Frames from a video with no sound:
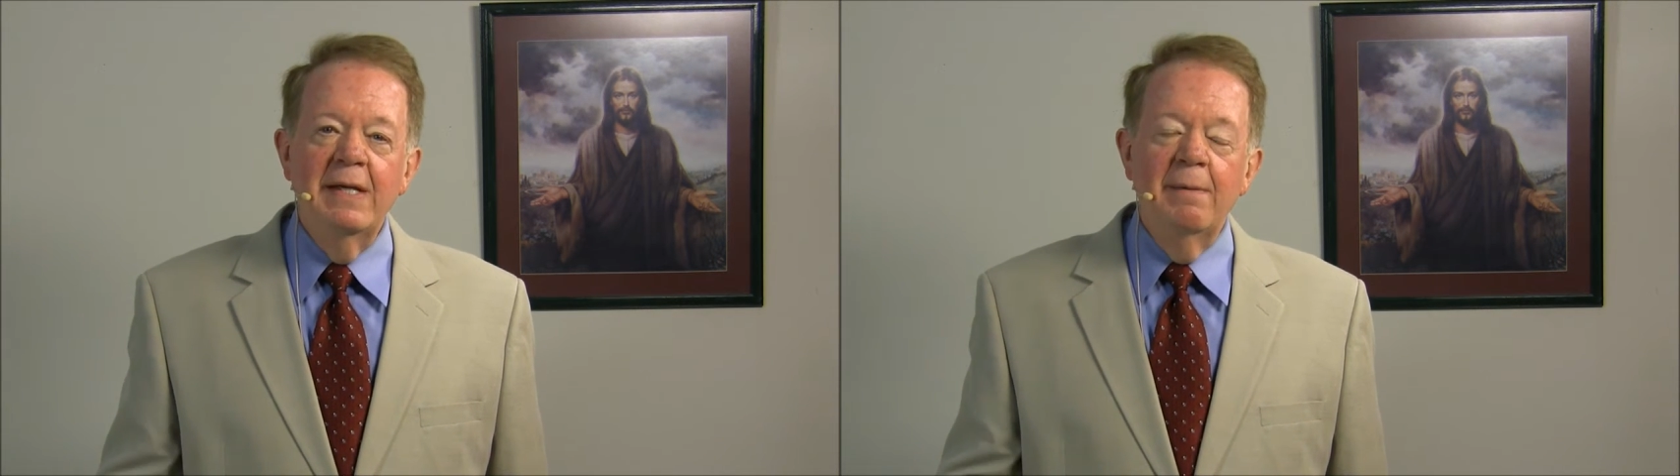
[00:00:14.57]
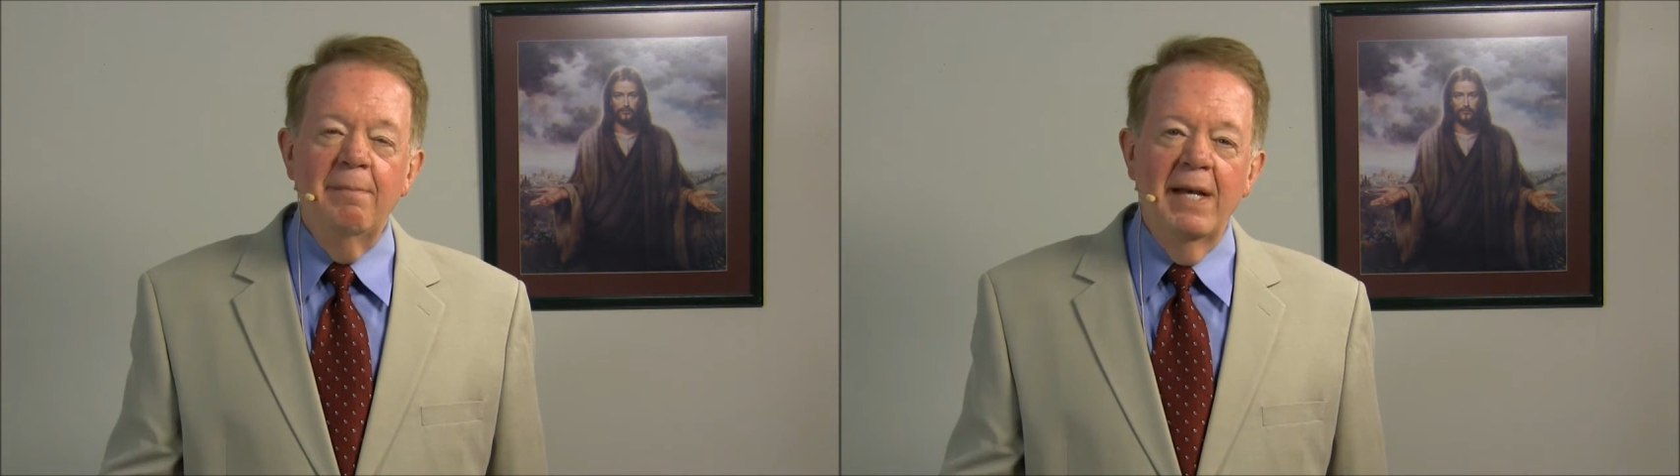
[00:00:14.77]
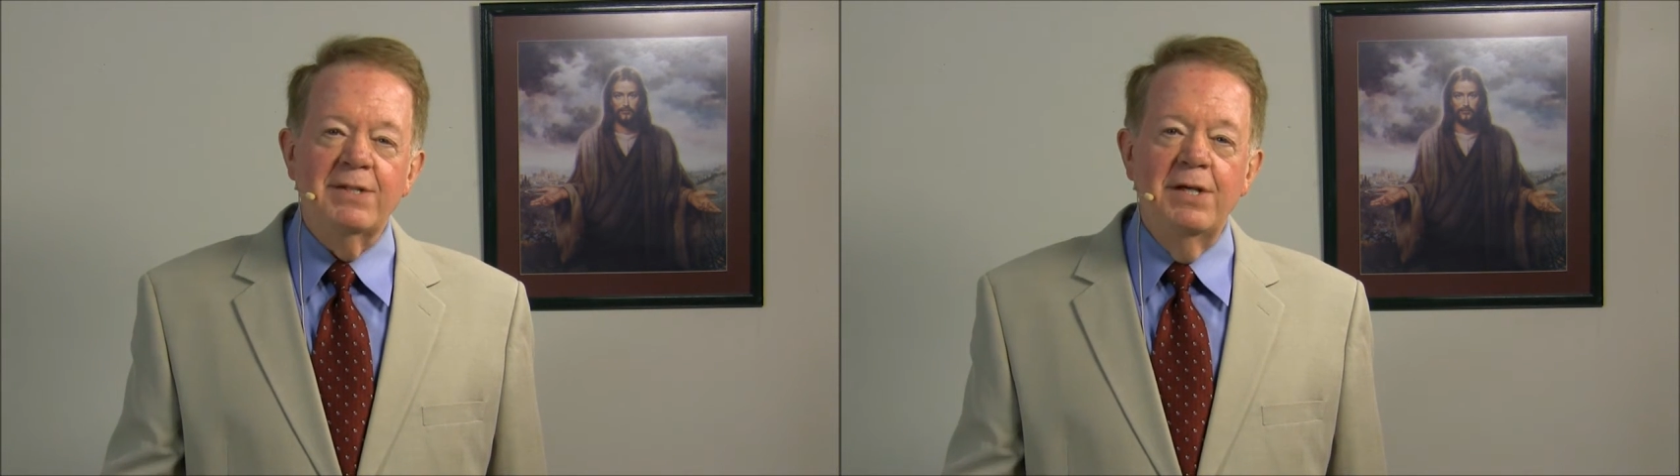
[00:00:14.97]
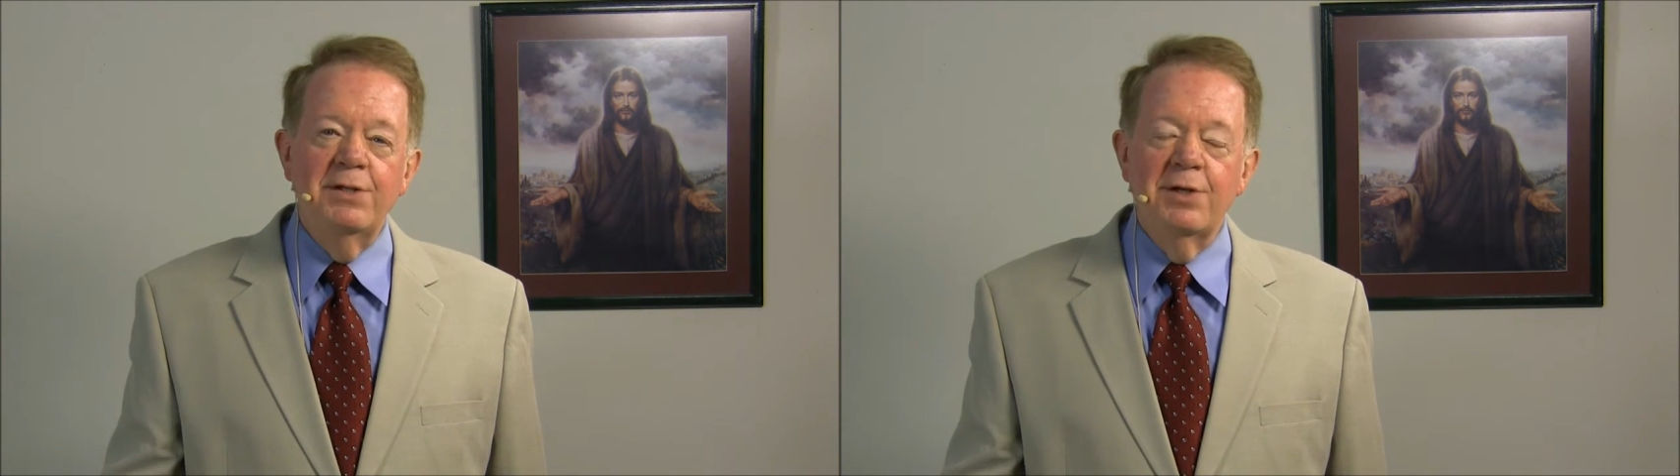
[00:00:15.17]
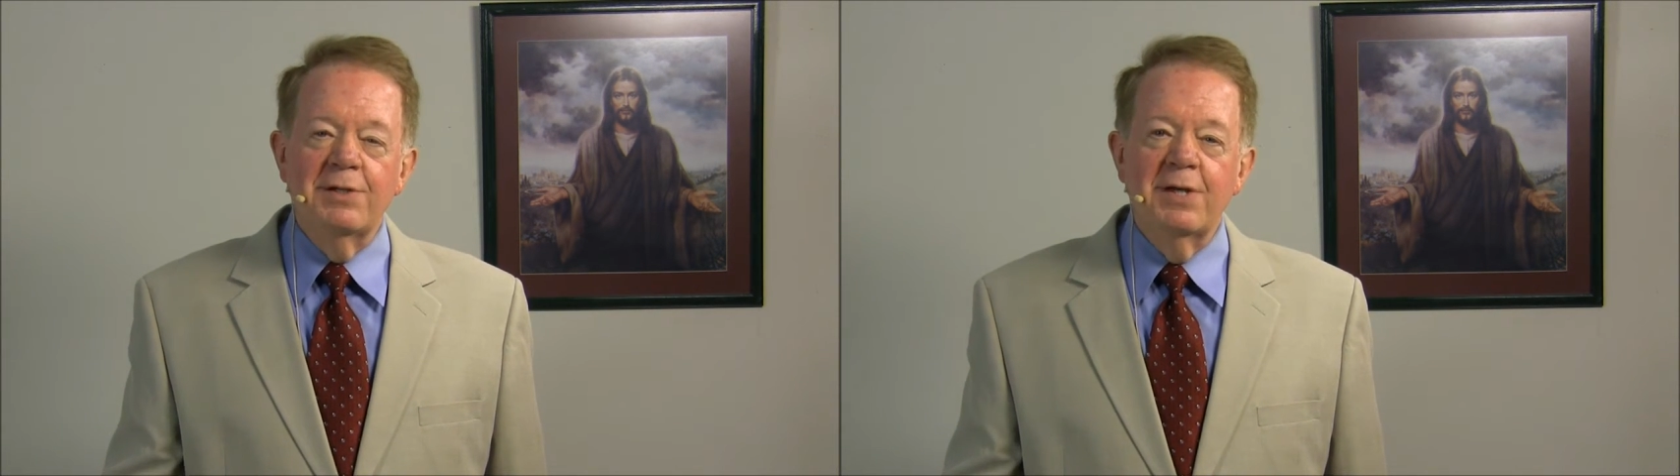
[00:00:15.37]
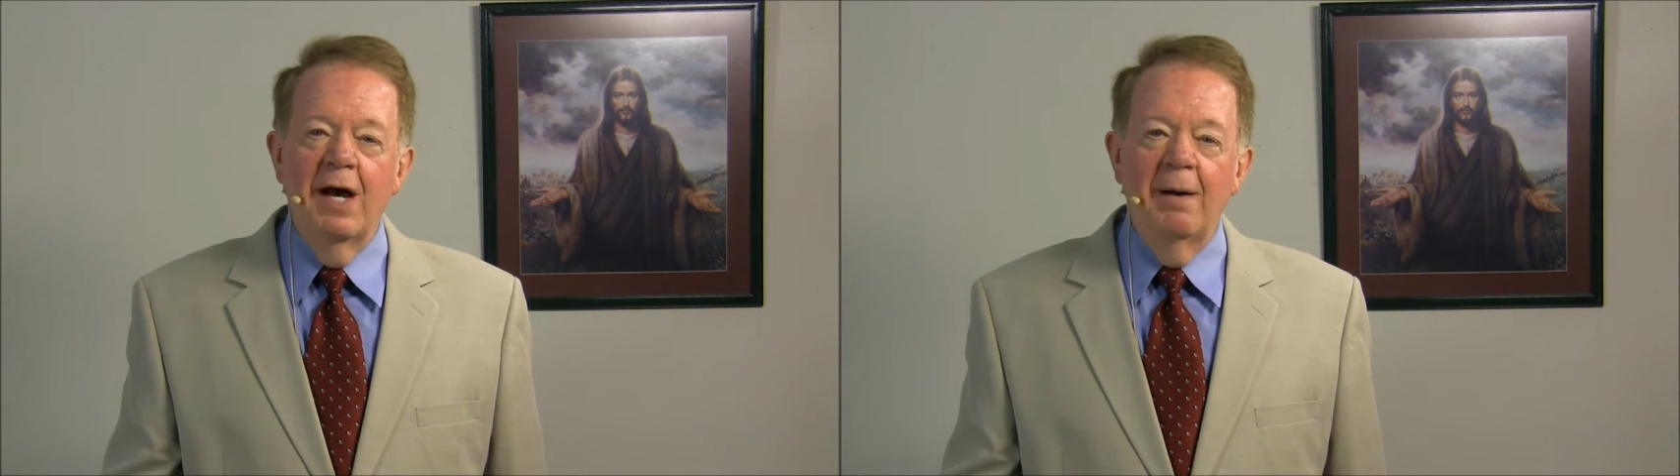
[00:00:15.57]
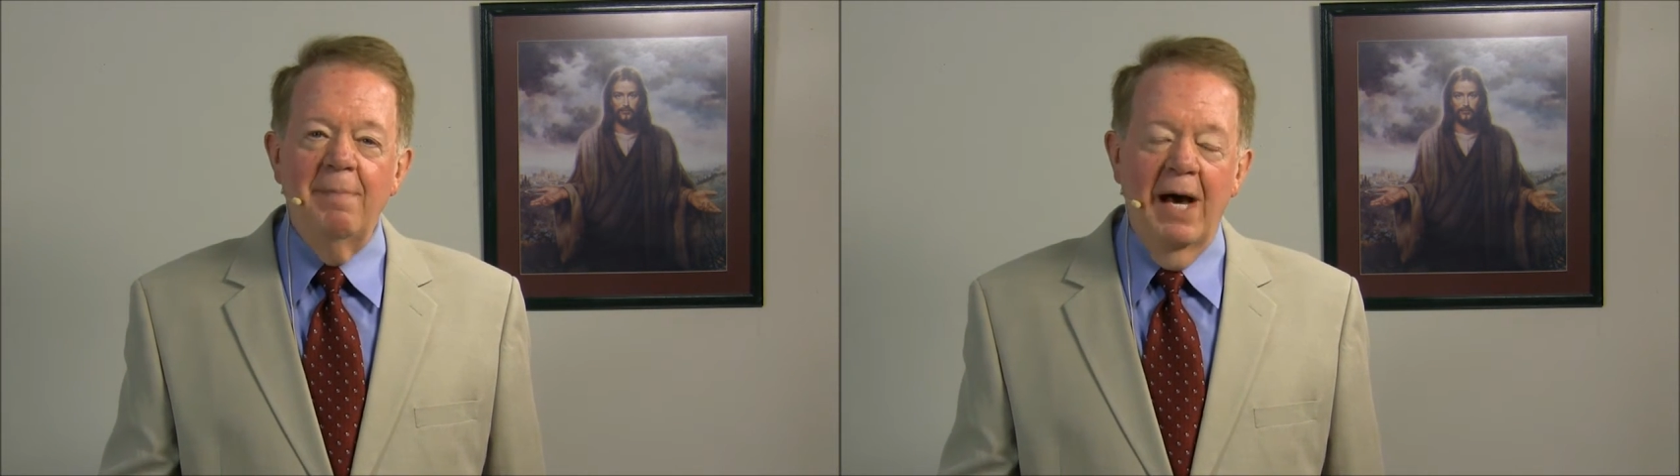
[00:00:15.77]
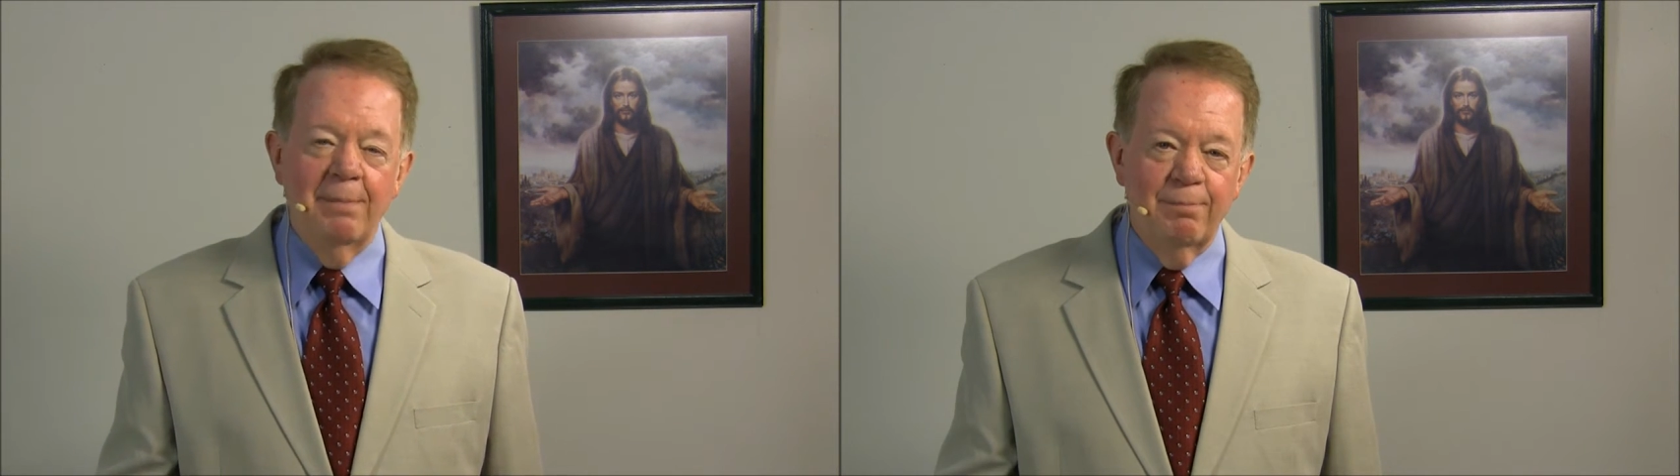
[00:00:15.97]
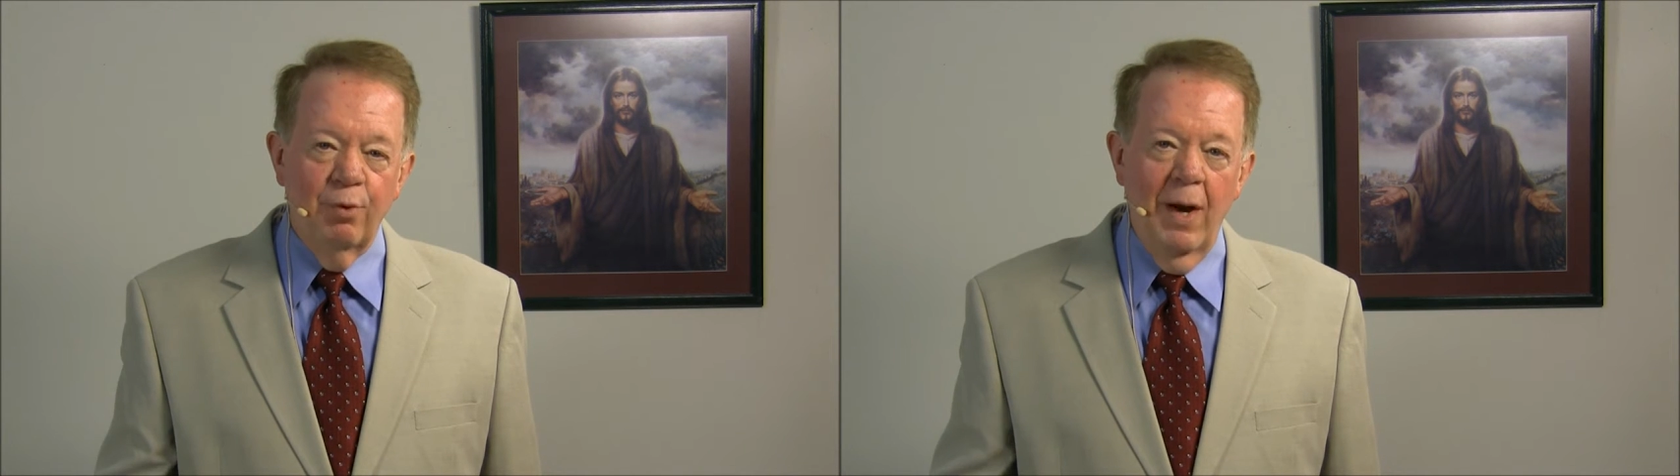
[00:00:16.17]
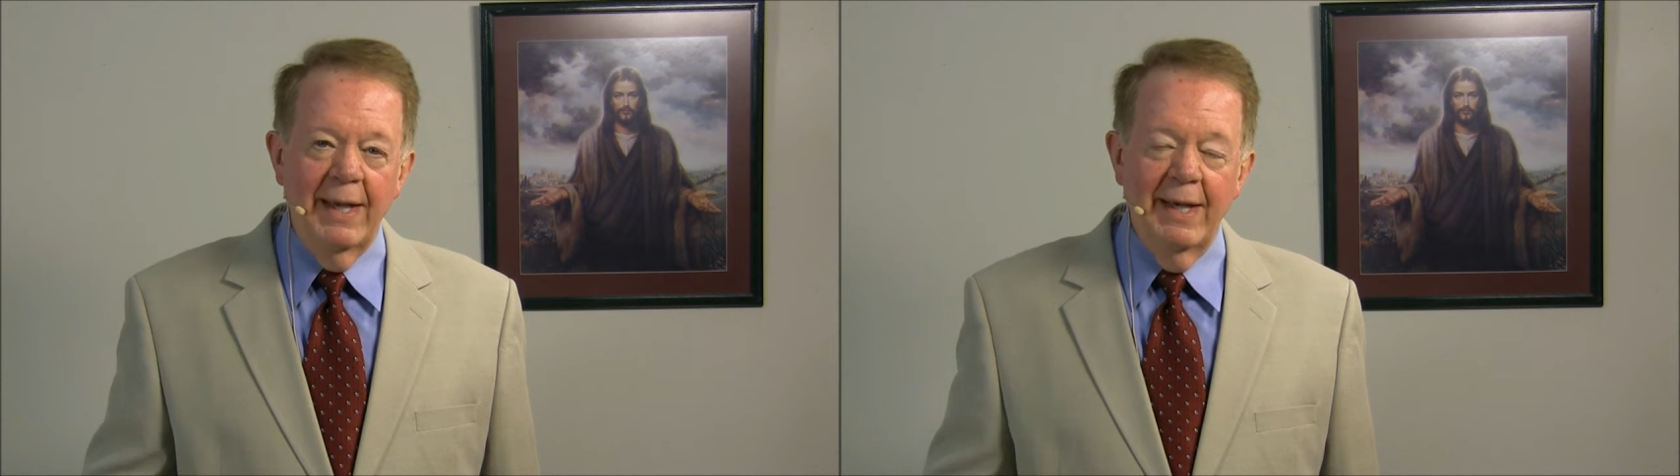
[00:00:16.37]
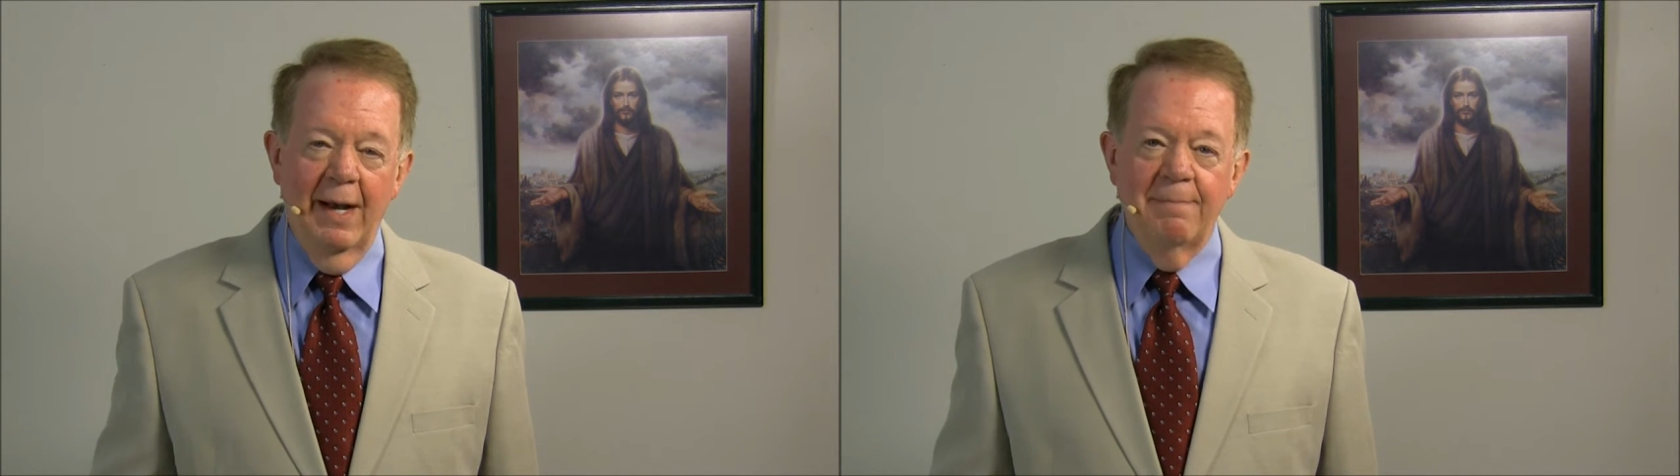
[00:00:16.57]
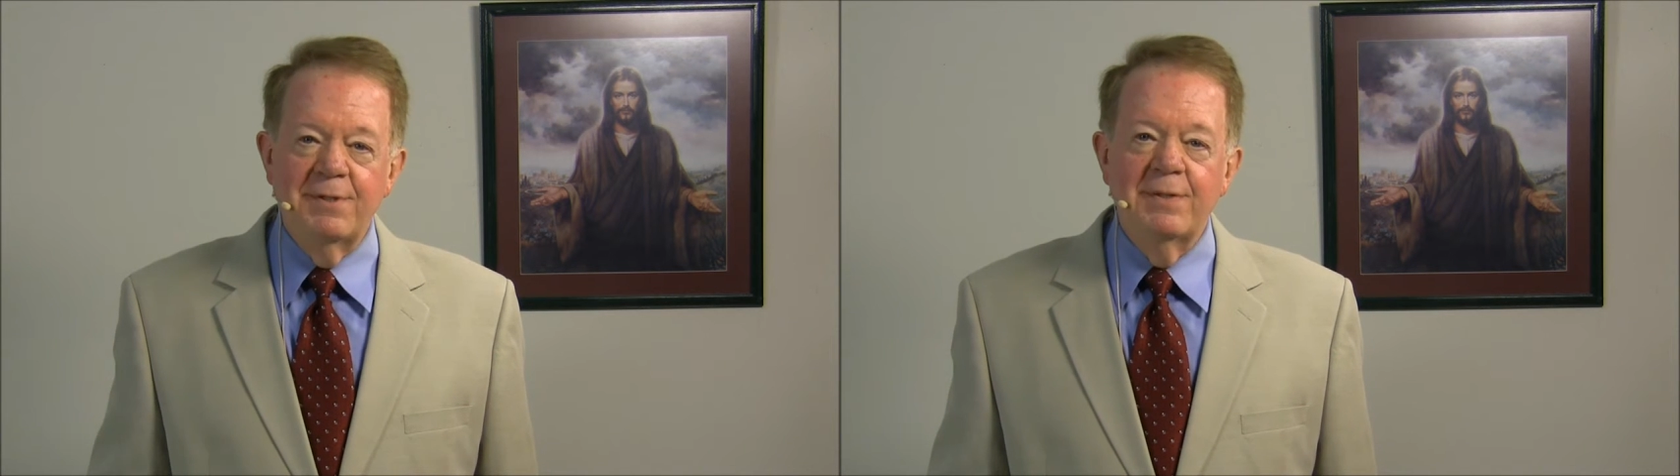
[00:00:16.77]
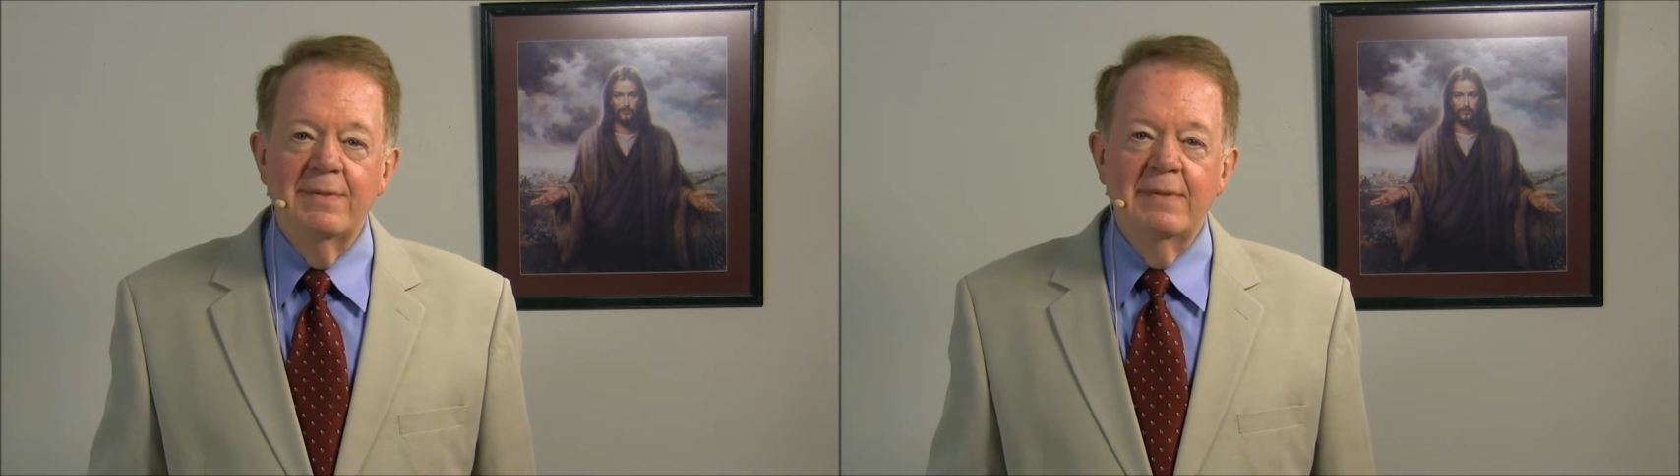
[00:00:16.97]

messages about breakups